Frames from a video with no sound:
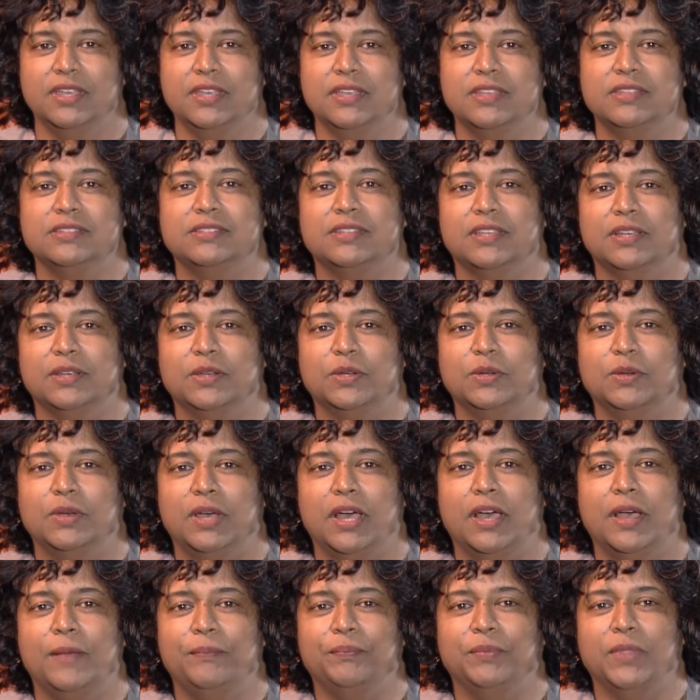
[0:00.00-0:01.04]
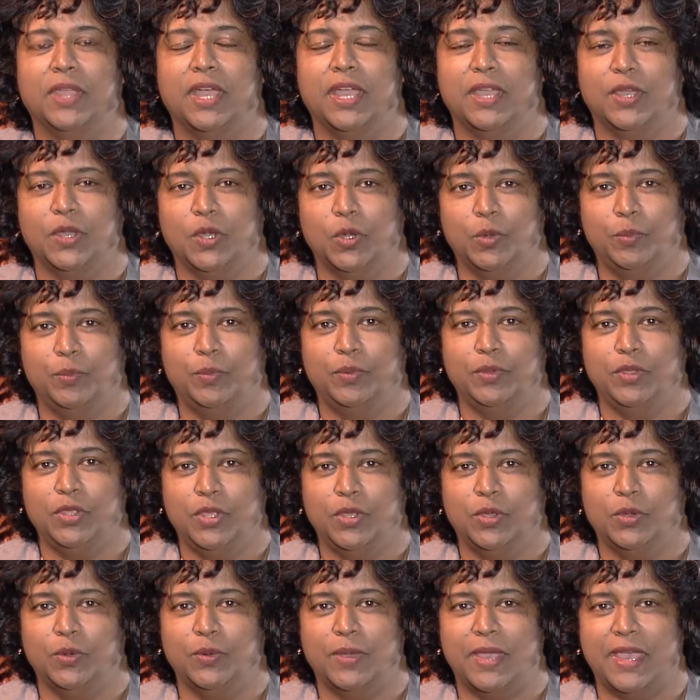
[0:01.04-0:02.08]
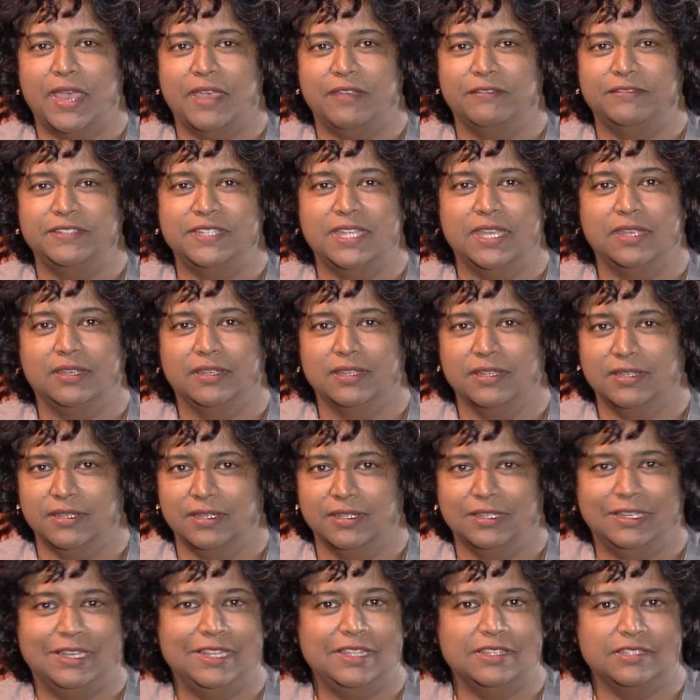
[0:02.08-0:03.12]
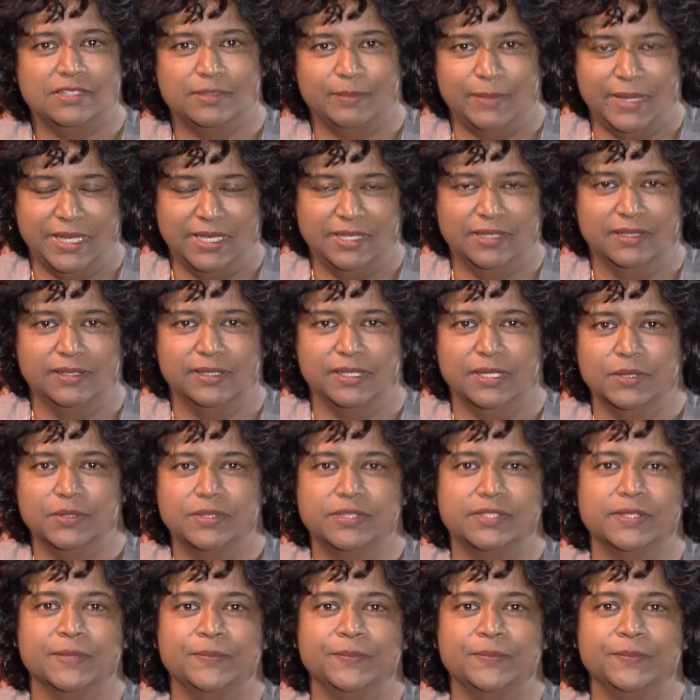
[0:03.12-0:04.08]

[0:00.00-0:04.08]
So I hope you have taken at least mental notes.